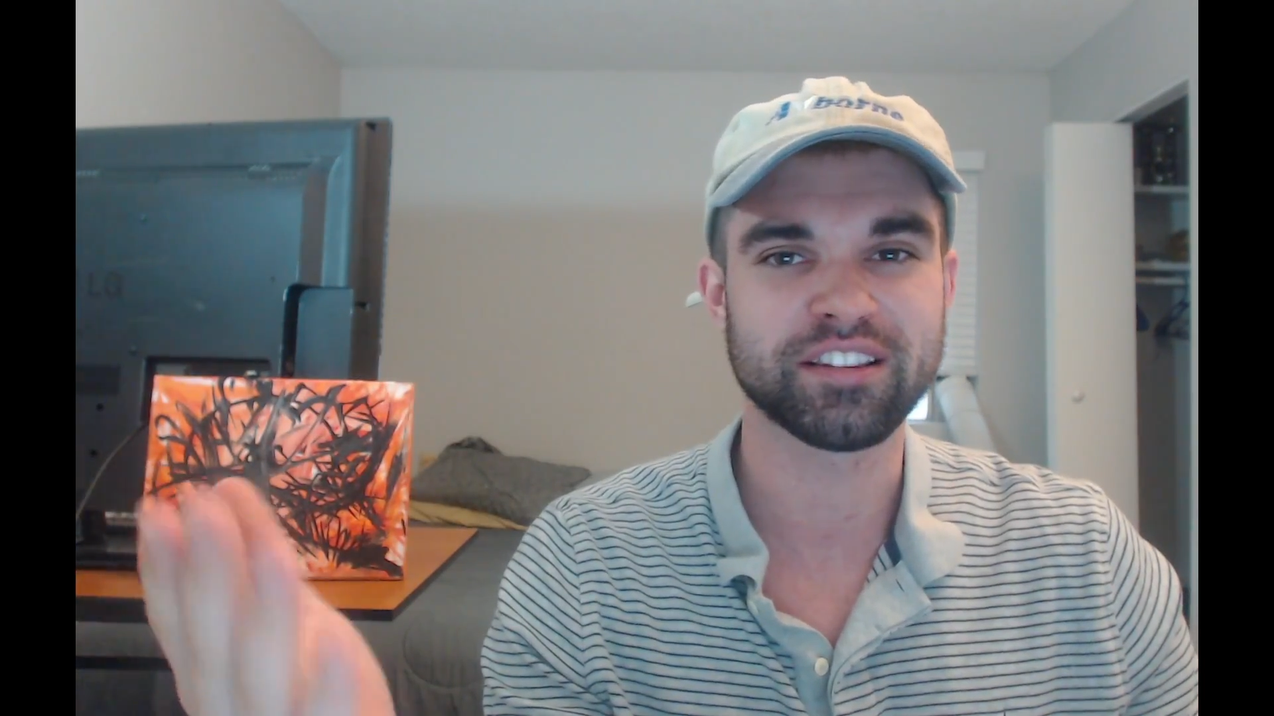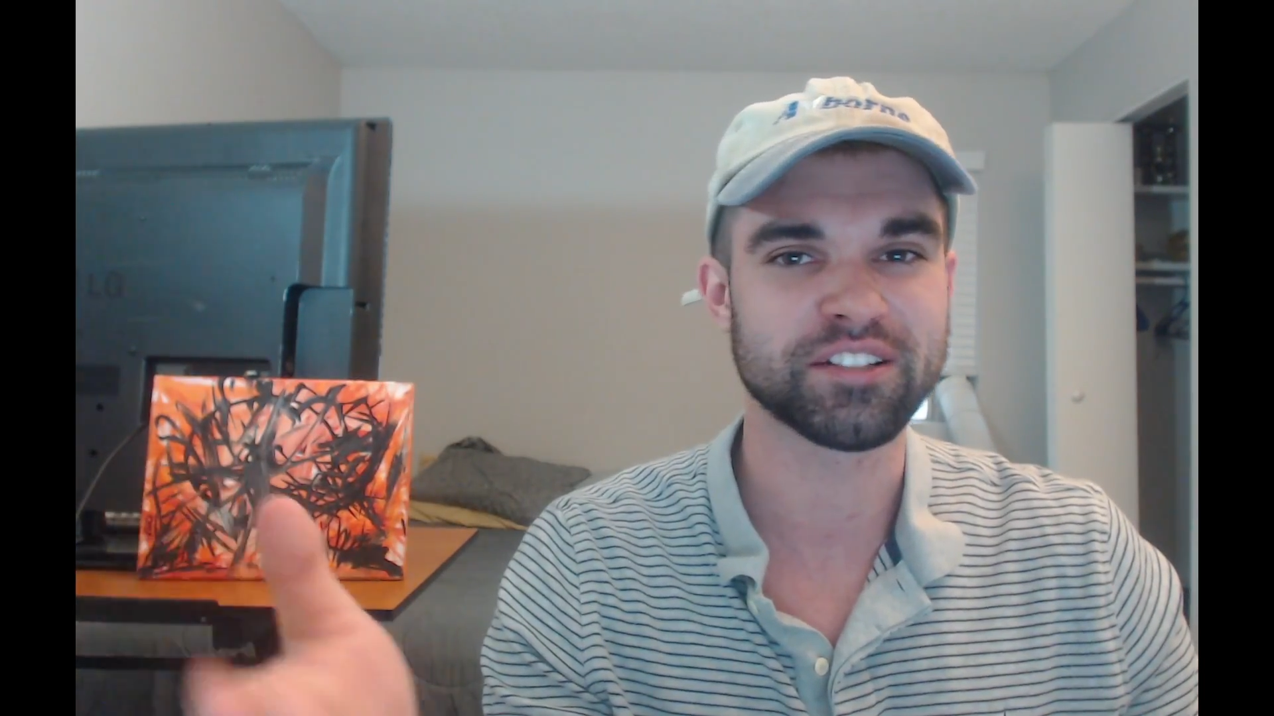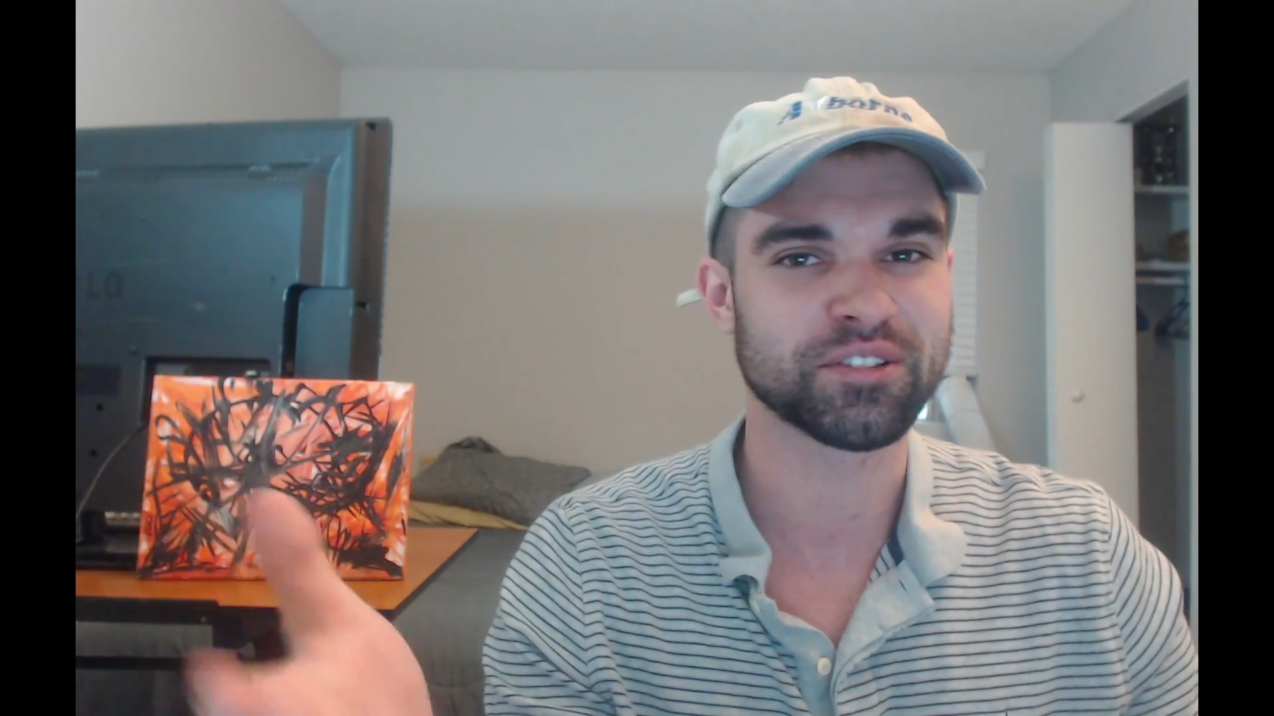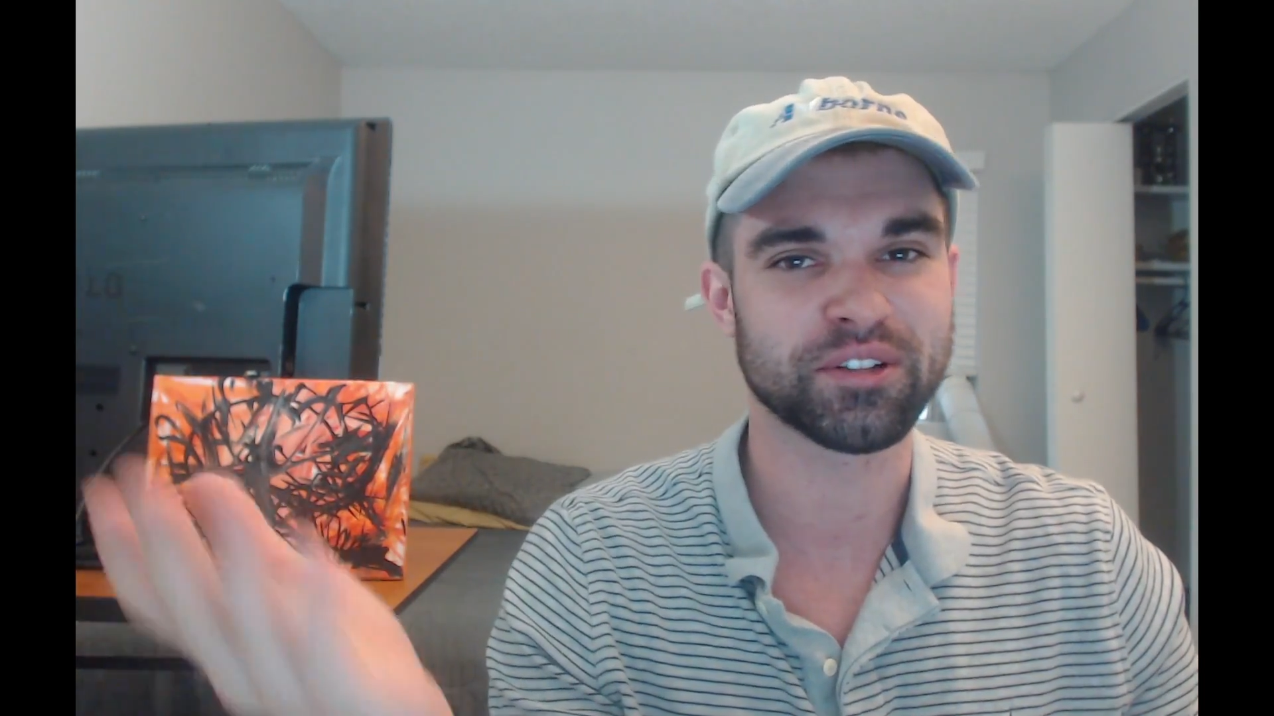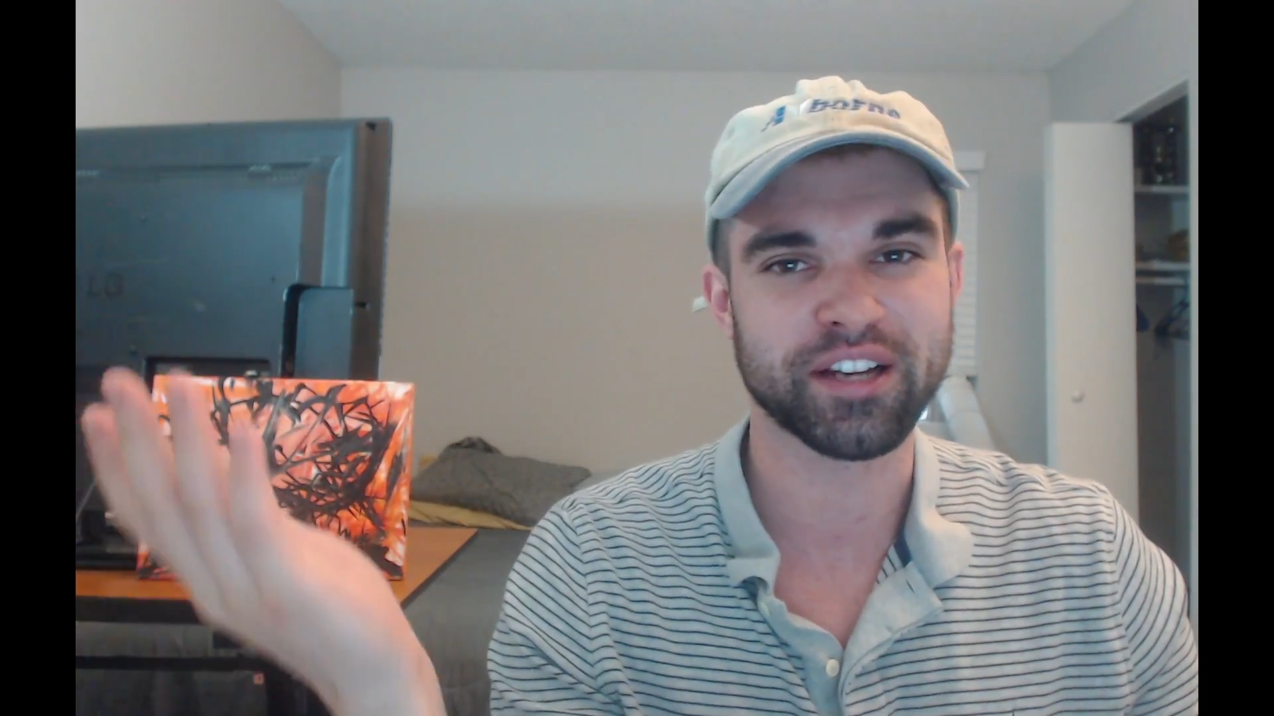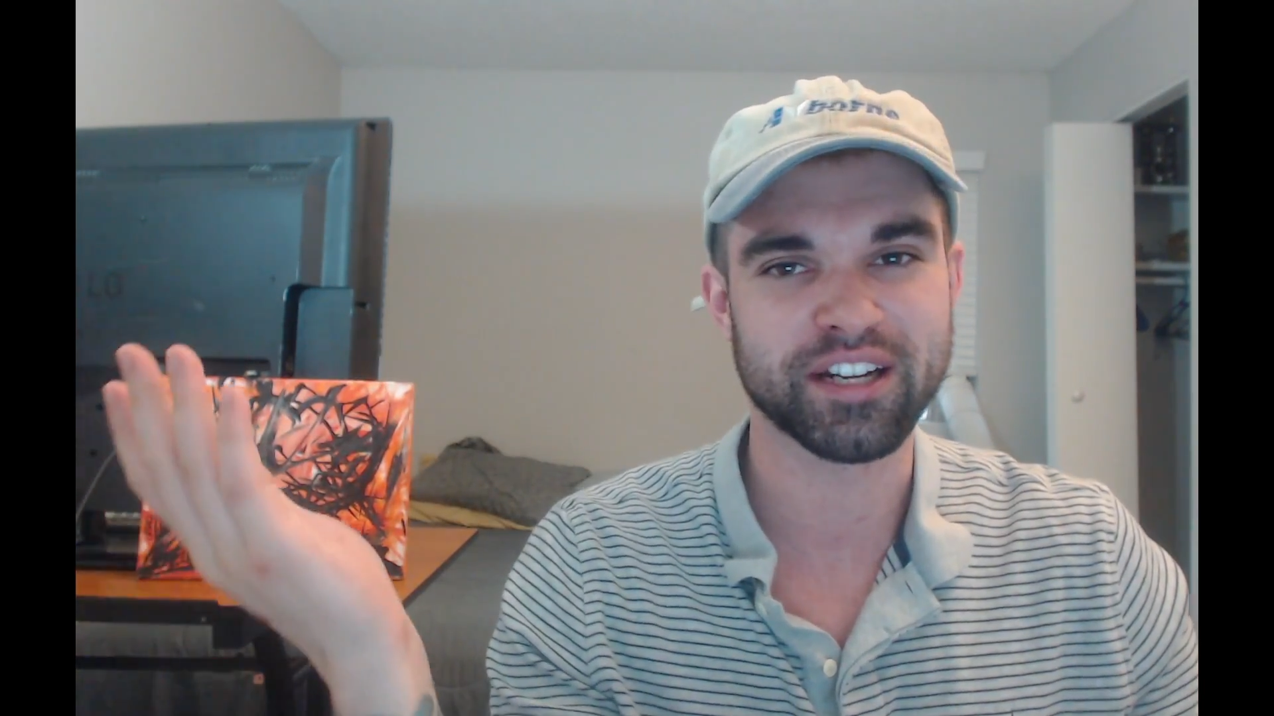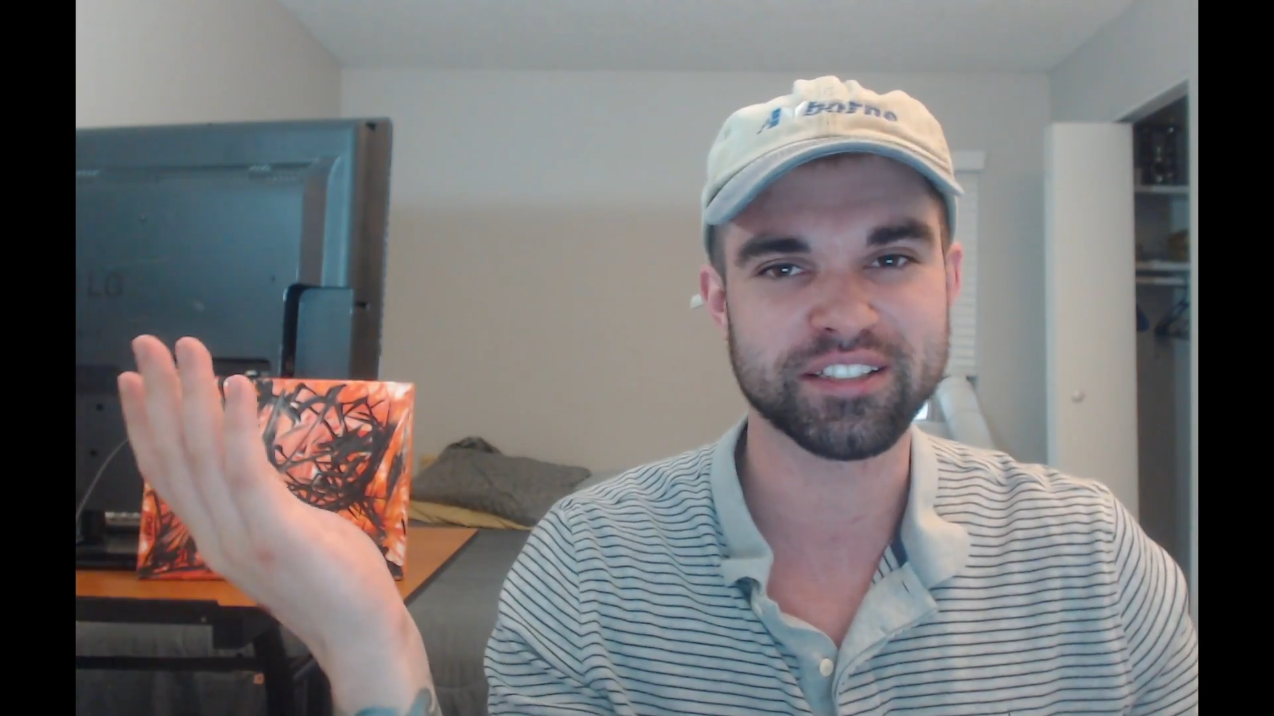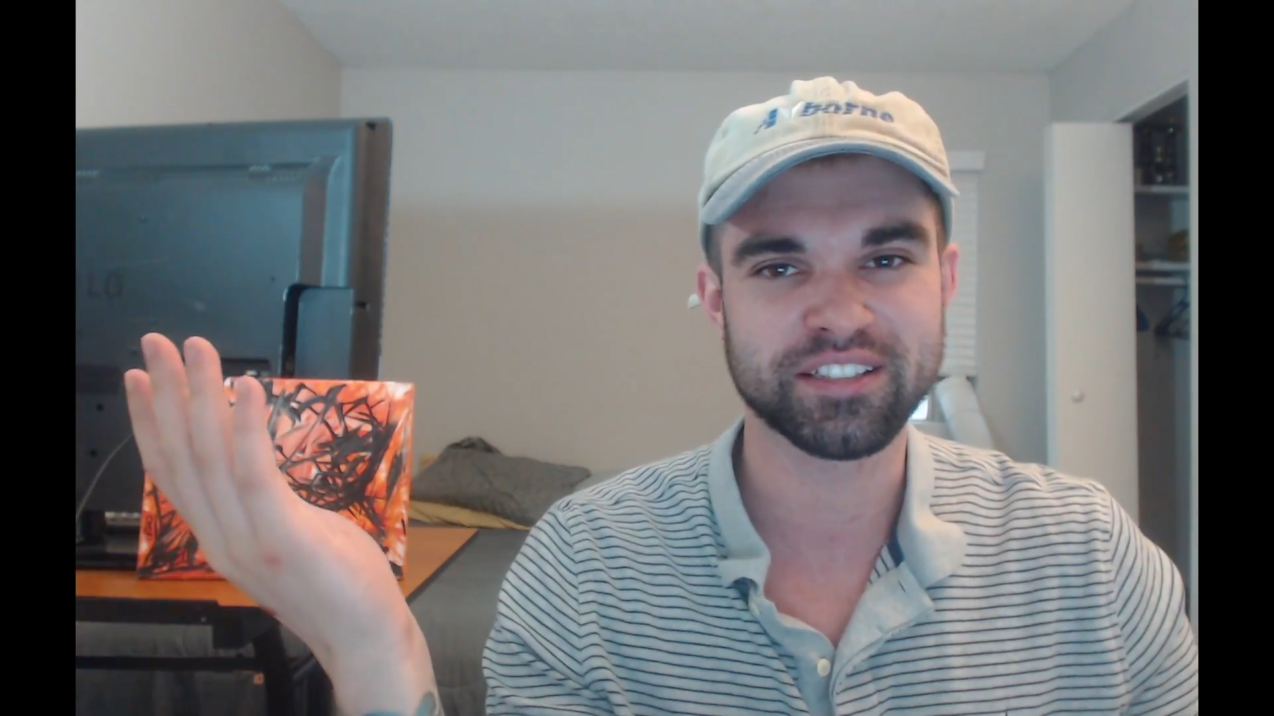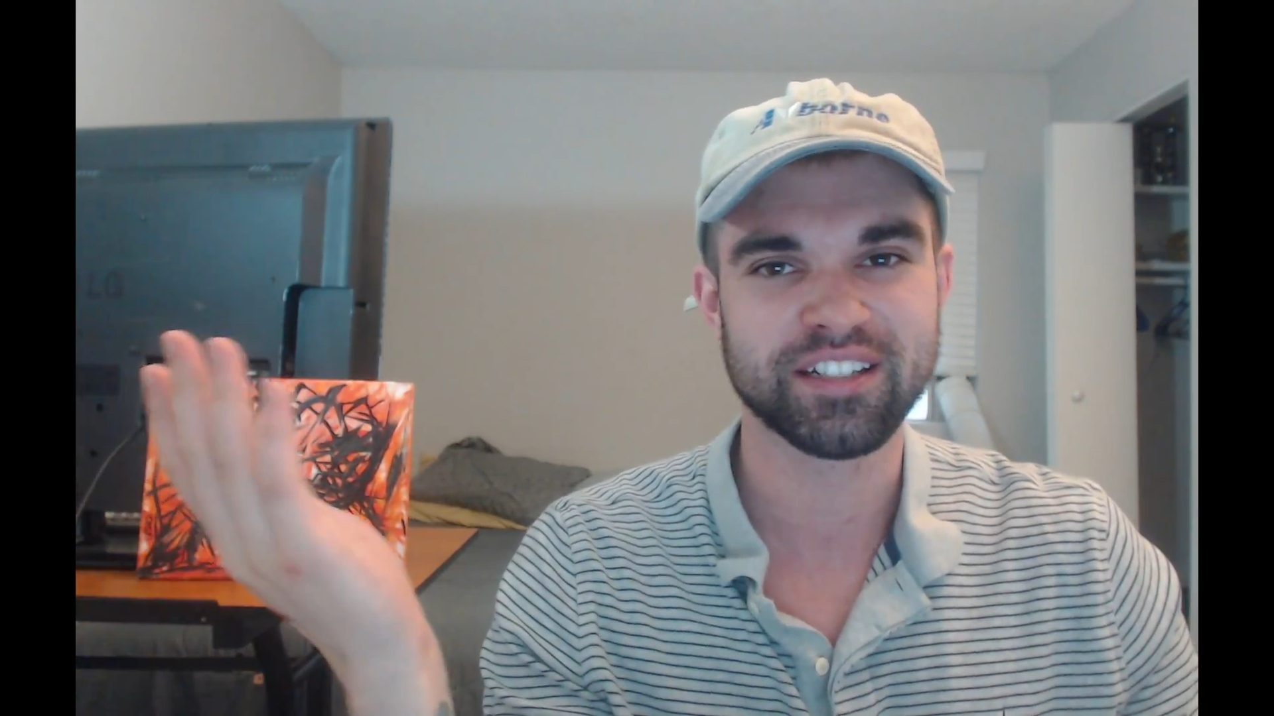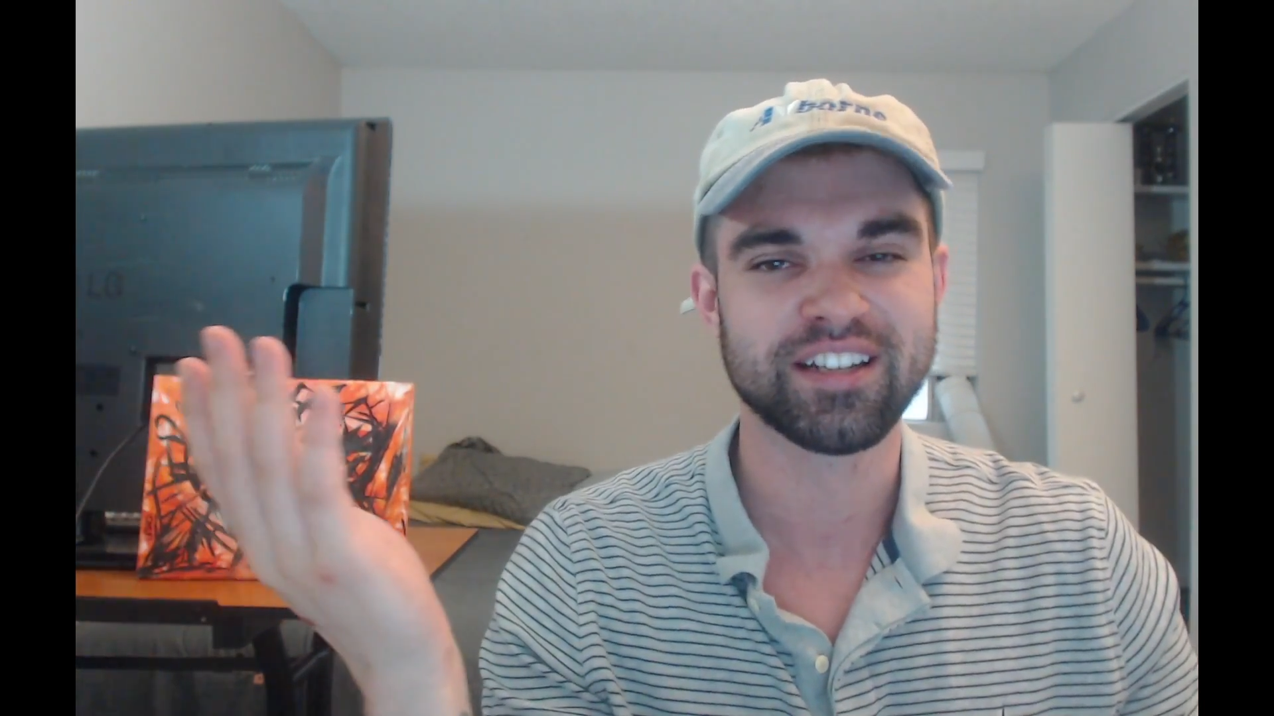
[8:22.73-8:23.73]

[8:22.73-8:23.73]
That's all I ask.